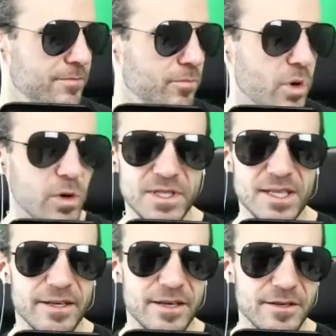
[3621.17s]

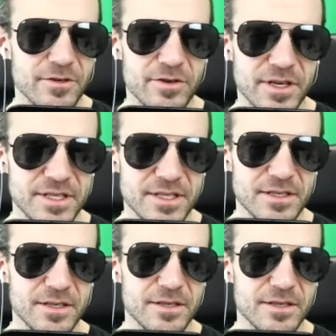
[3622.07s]
Mostly interest.